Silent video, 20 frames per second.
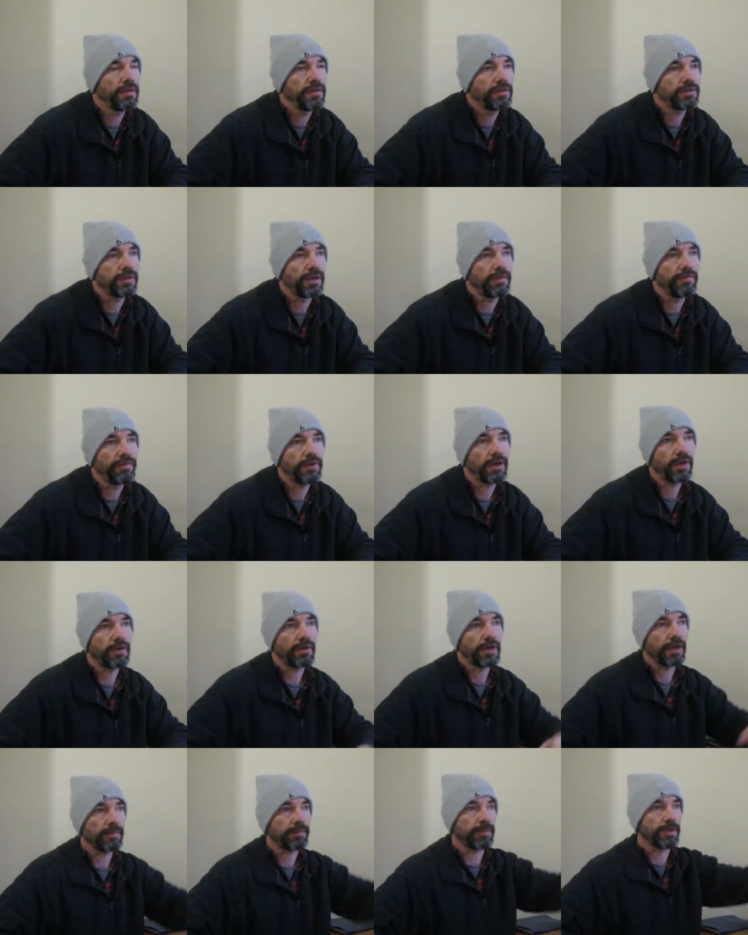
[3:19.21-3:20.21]
So if you're
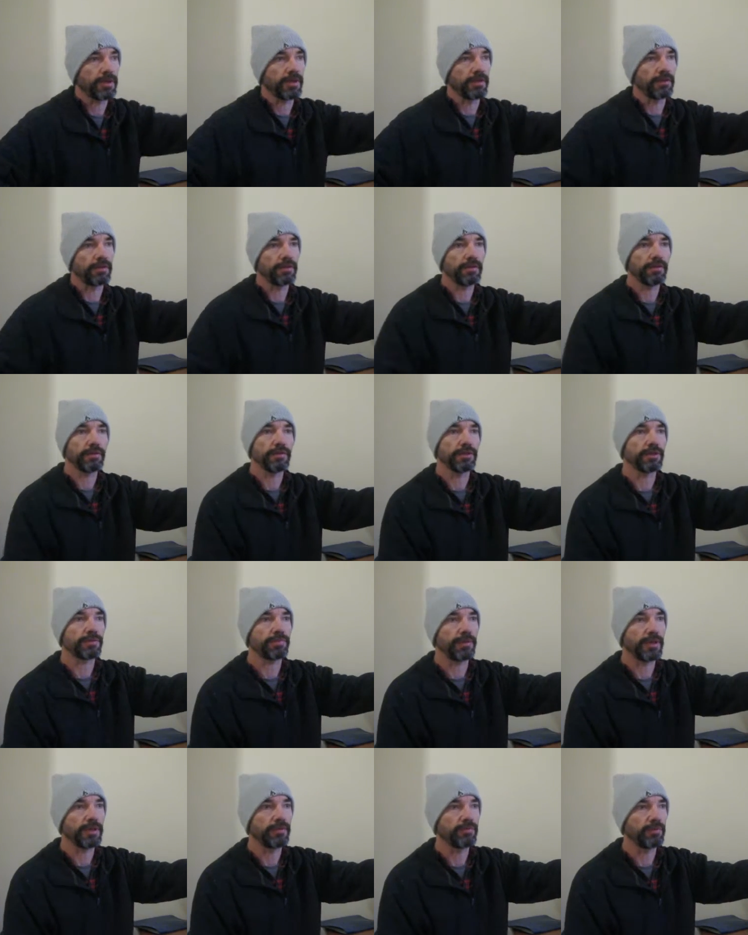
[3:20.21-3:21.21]
going up a hill, the
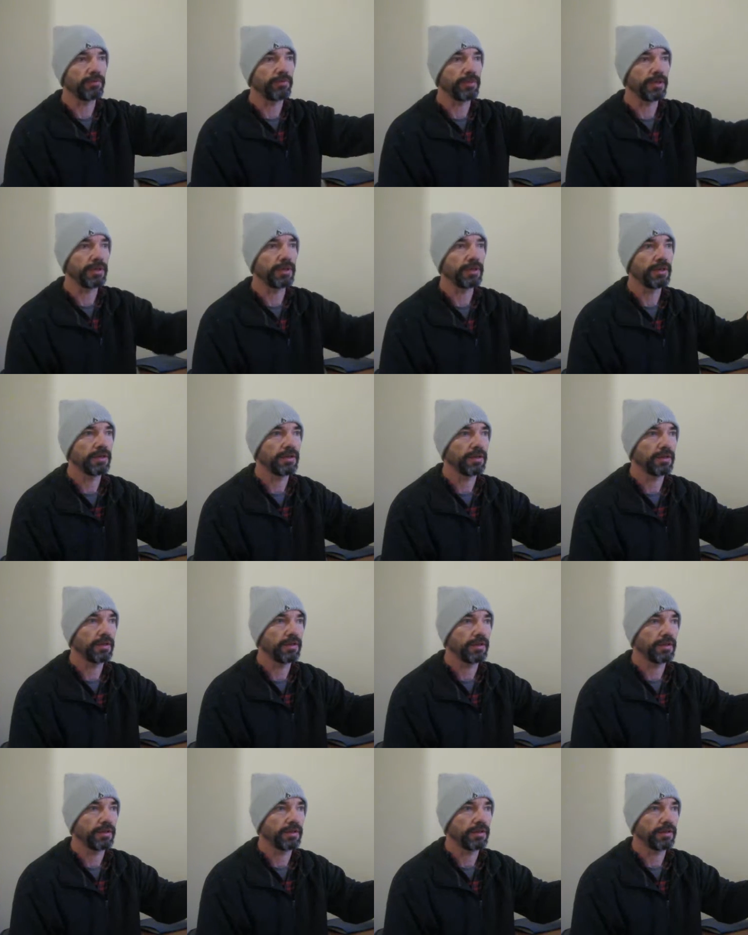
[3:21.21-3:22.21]
speed would be
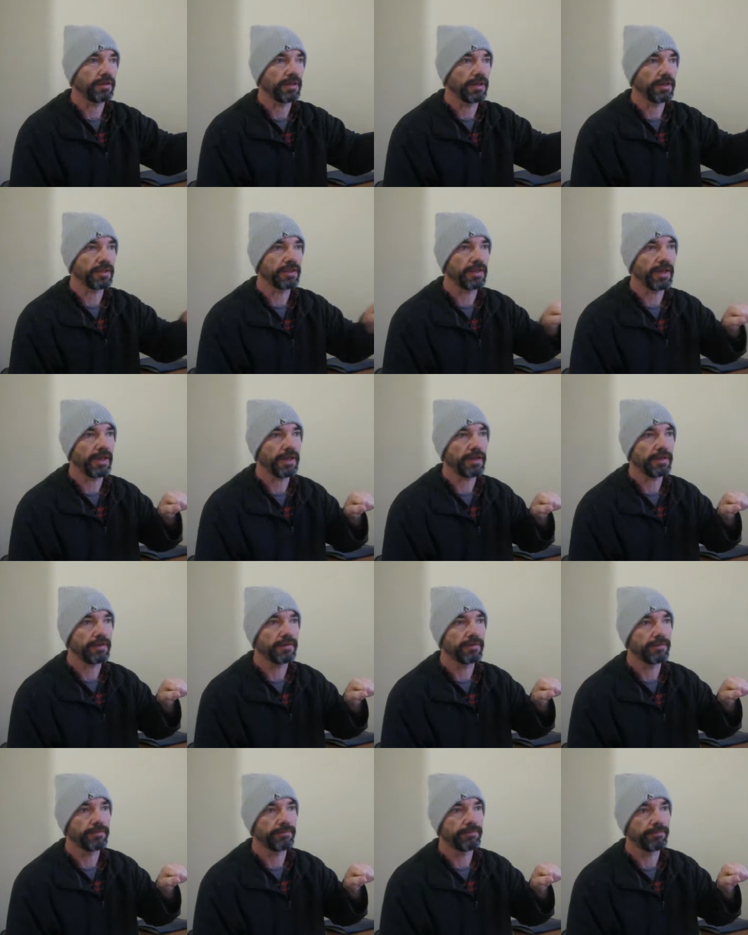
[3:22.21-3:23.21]
like that,
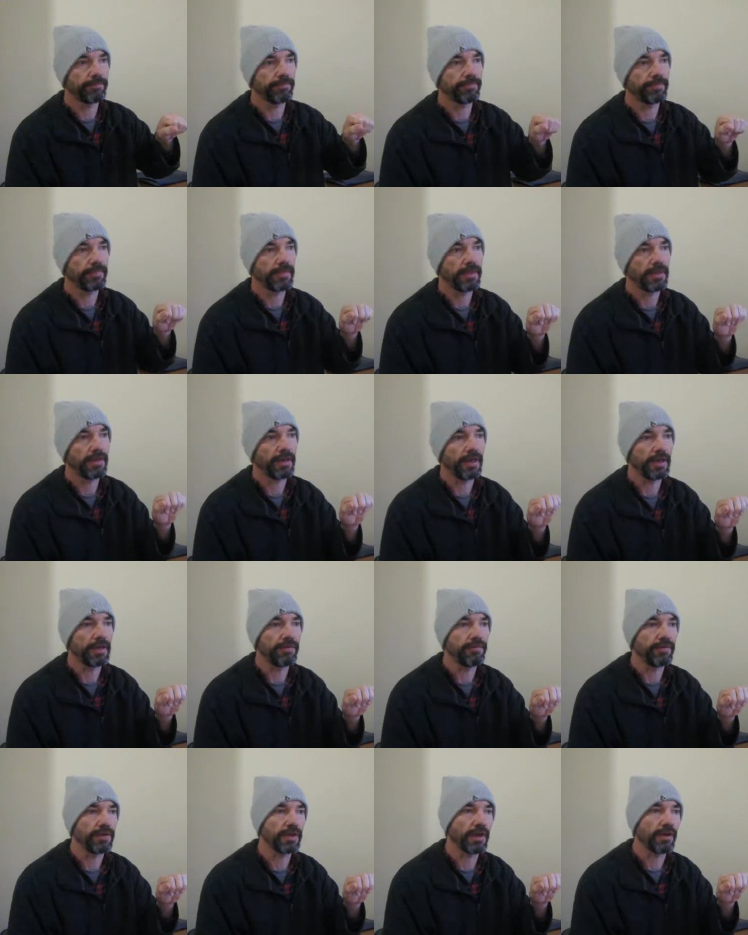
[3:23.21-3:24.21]
and
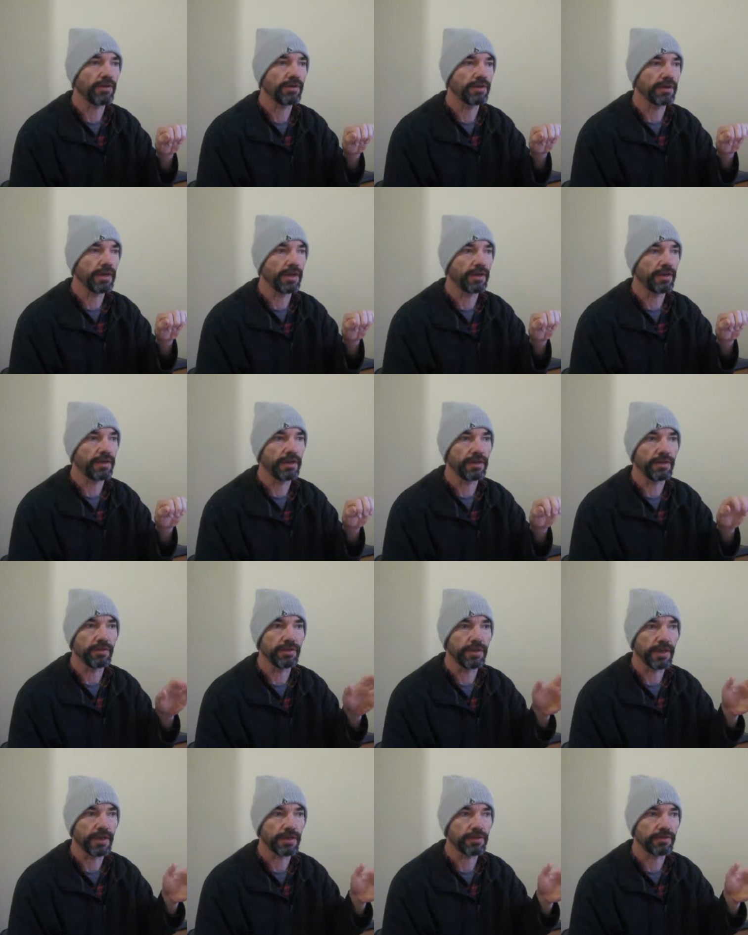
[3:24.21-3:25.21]
if you're going down a hill,
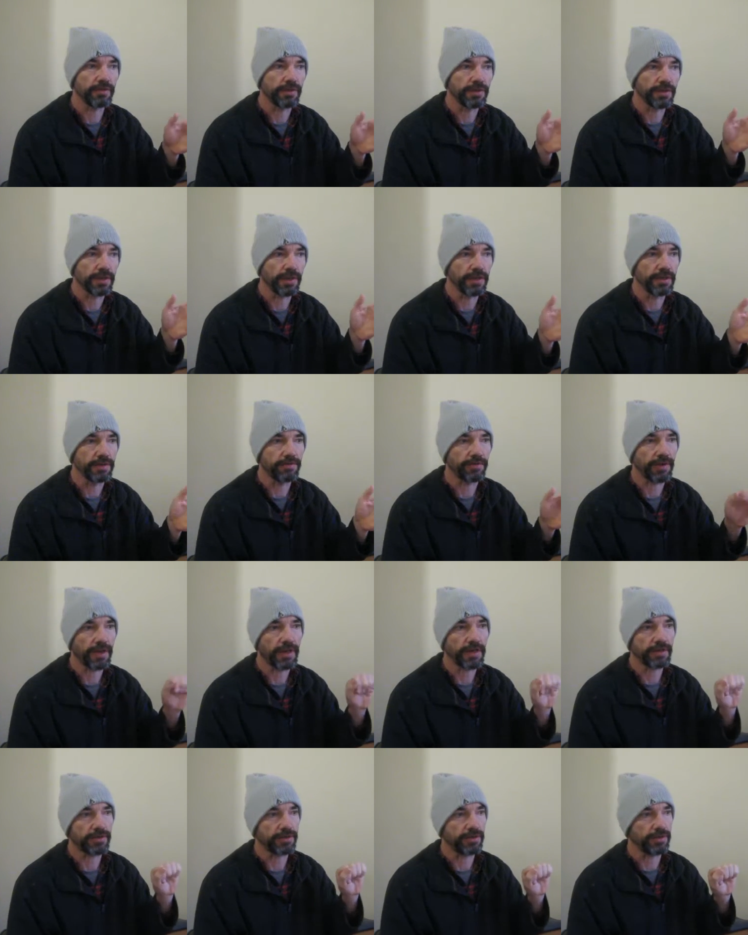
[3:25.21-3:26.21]
you actually change
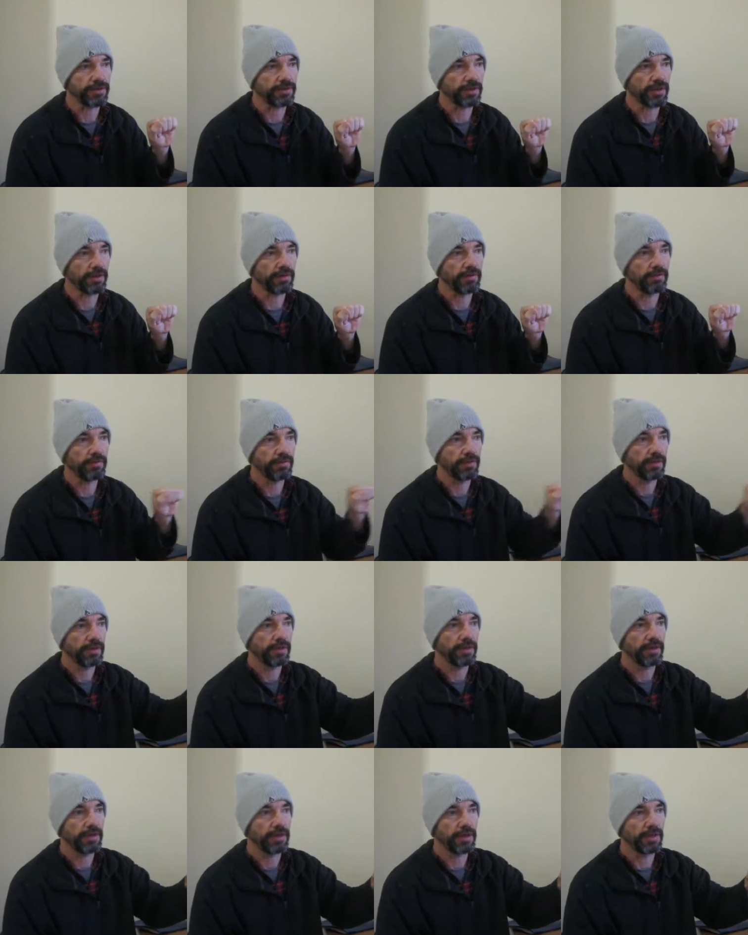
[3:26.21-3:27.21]
faster, so
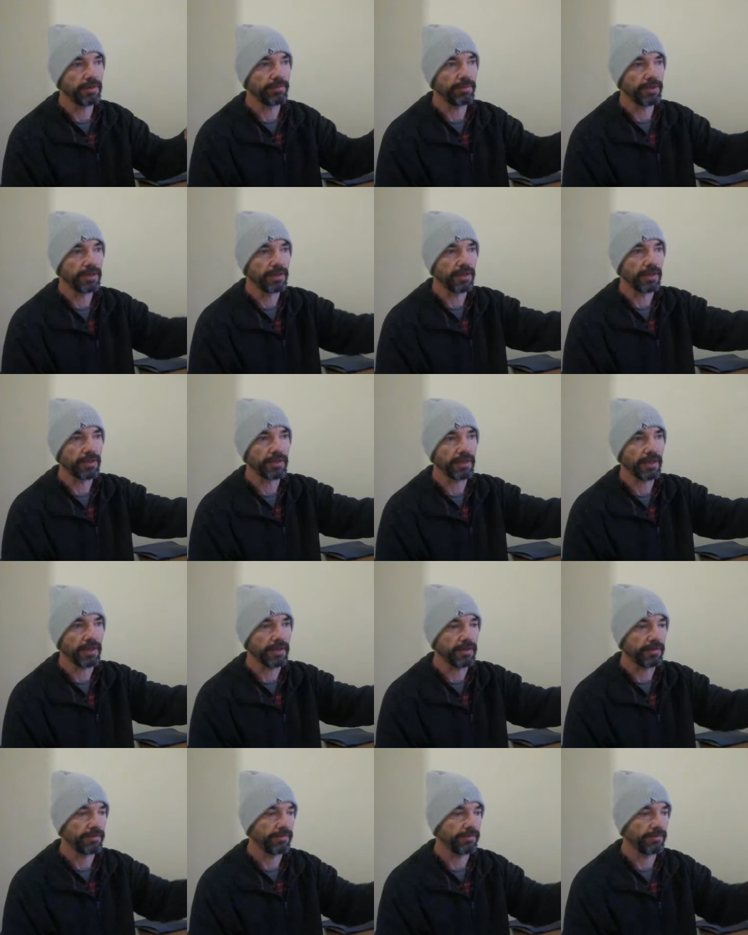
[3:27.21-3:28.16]
it'd be like that